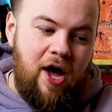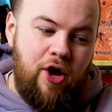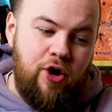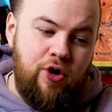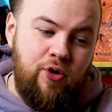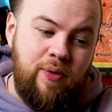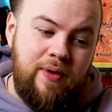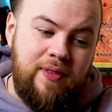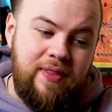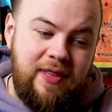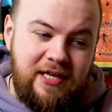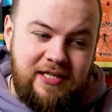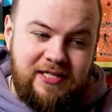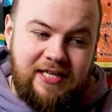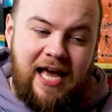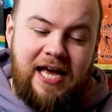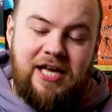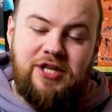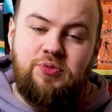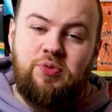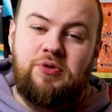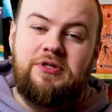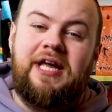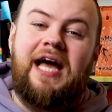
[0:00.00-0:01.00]
who in this
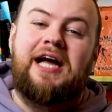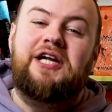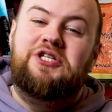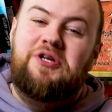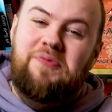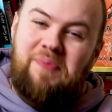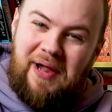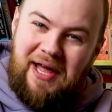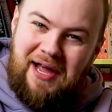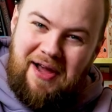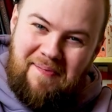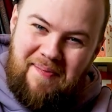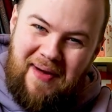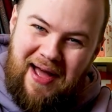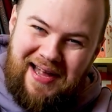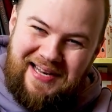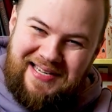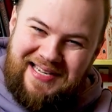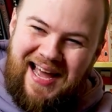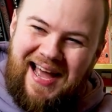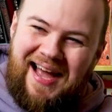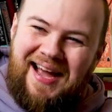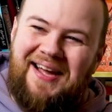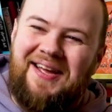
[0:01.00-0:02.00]
case was actually playing a meta
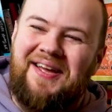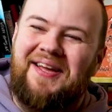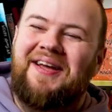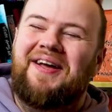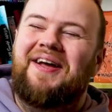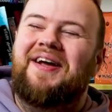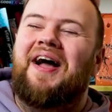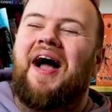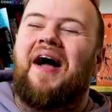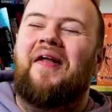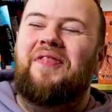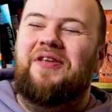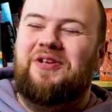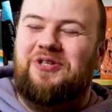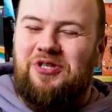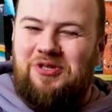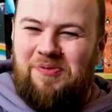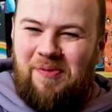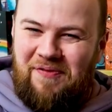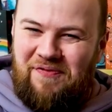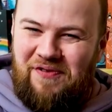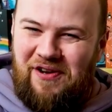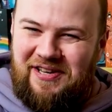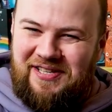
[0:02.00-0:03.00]
deck, and this was
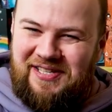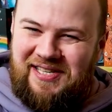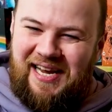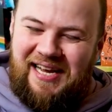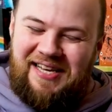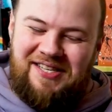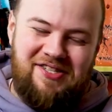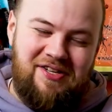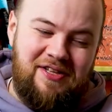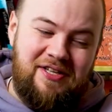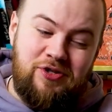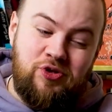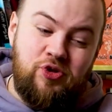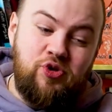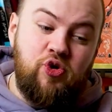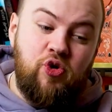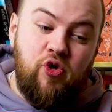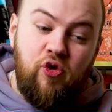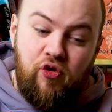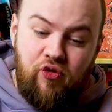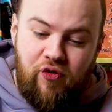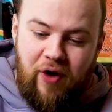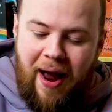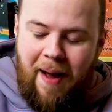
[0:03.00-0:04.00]
my first test. So this was
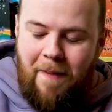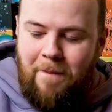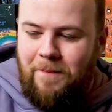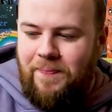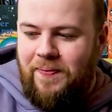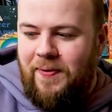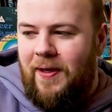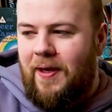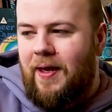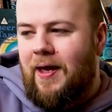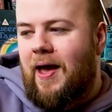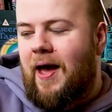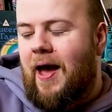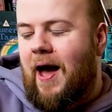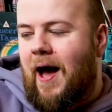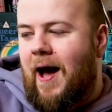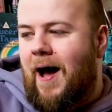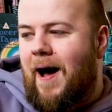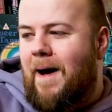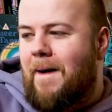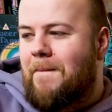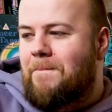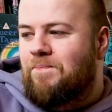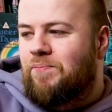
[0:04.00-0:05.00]
Gruul Ramp.
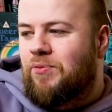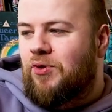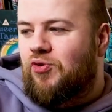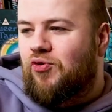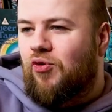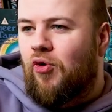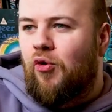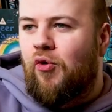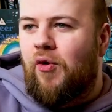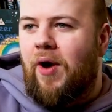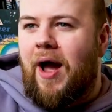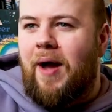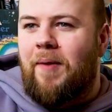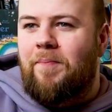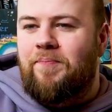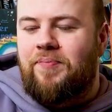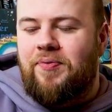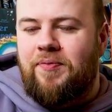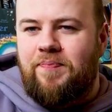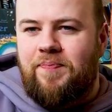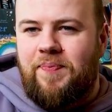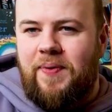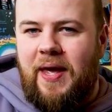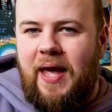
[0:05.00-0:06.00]
Gruul
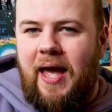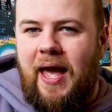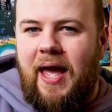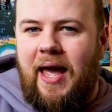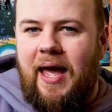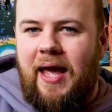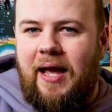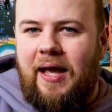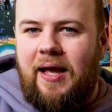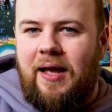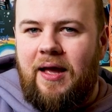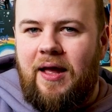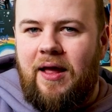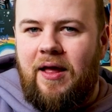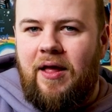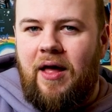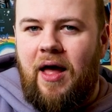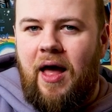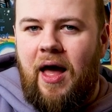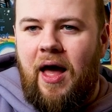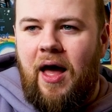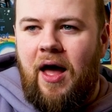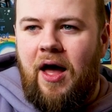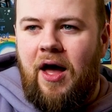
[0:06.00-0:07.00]
Ramp being
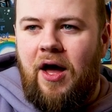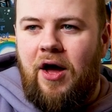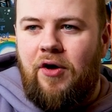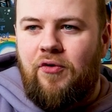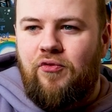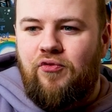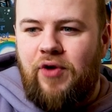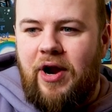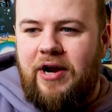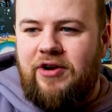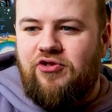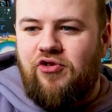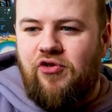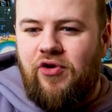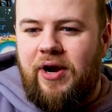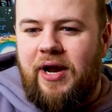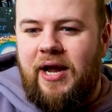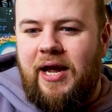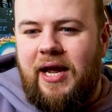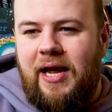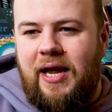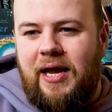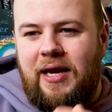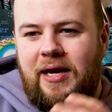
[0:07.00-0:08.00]

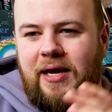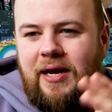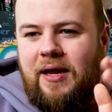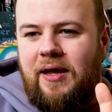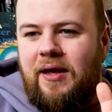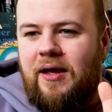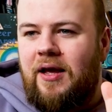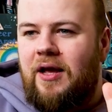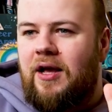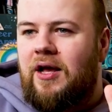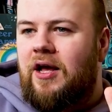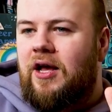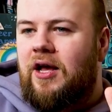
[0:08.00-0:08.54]
red-green,